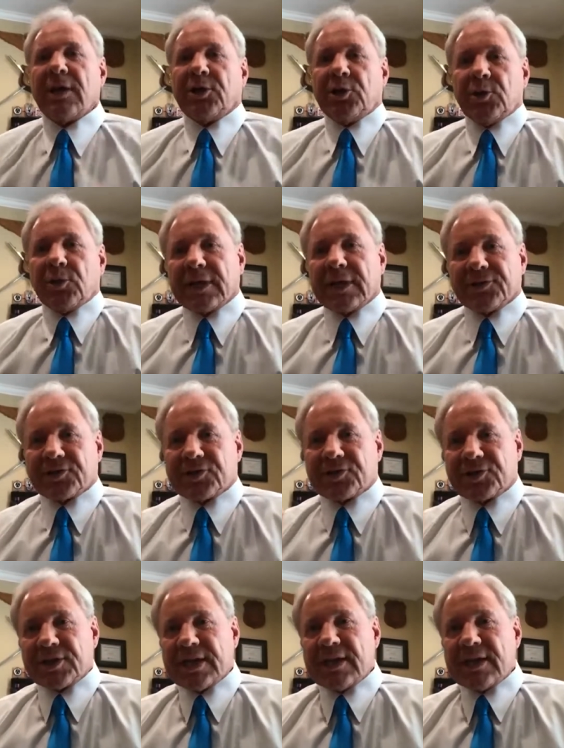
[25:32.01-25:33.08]
You can
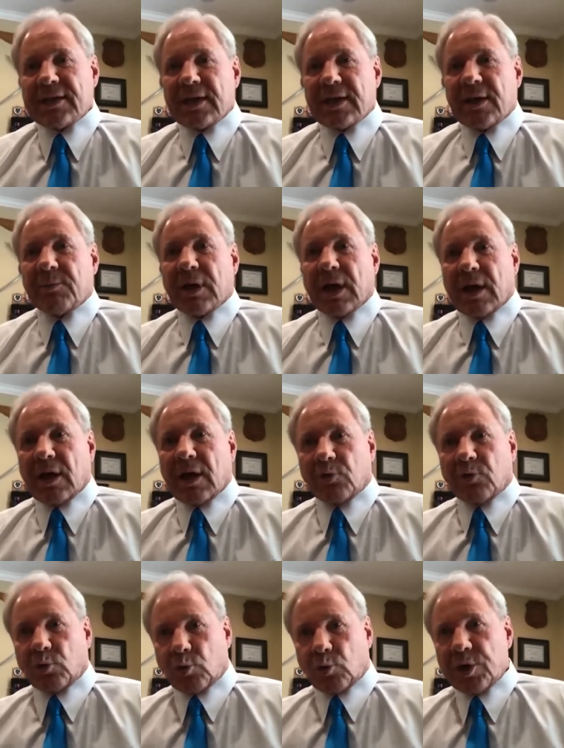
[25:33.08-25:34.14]
see them
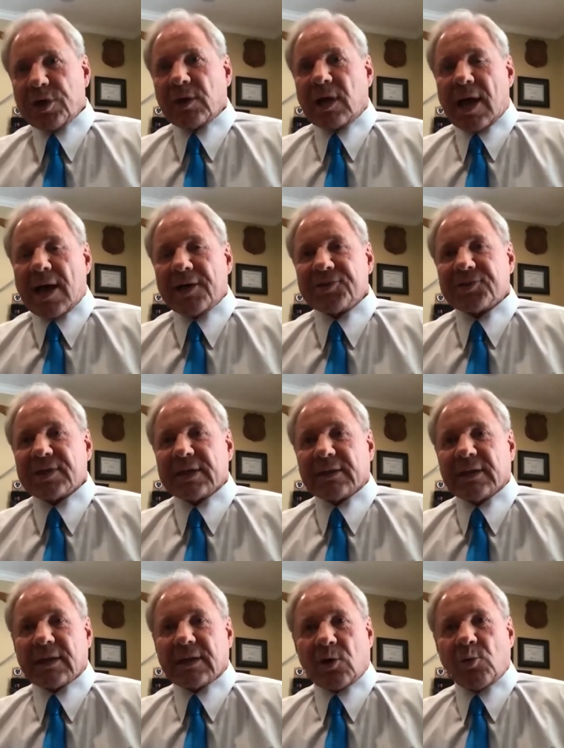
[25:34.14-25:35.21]
realizing
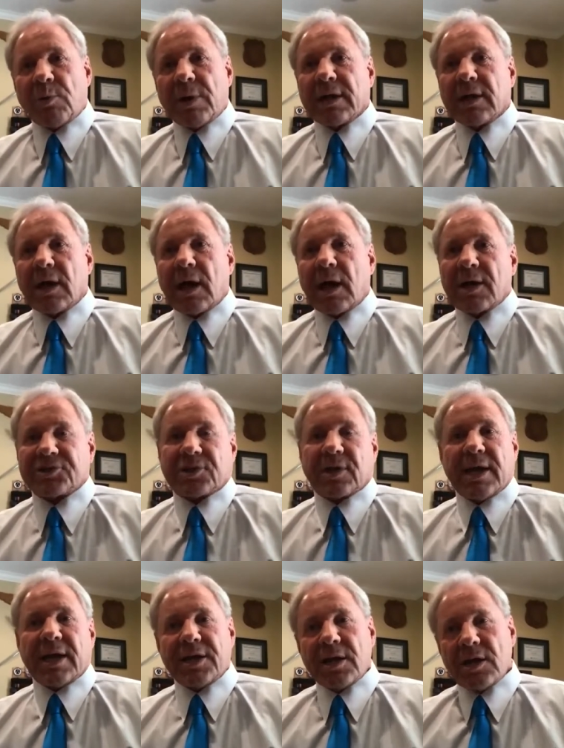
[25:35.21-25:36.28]
that, oh my gosh, I
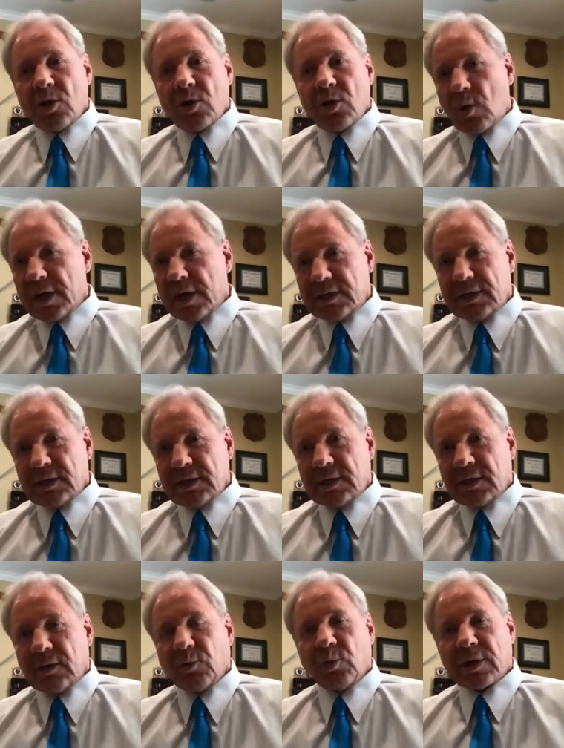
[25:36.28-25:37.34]
had no idea
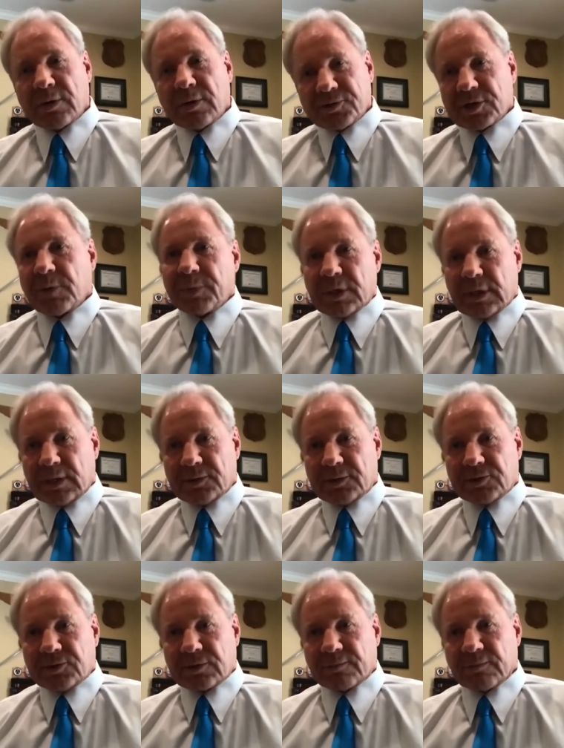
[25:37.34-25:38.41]
what I was up against.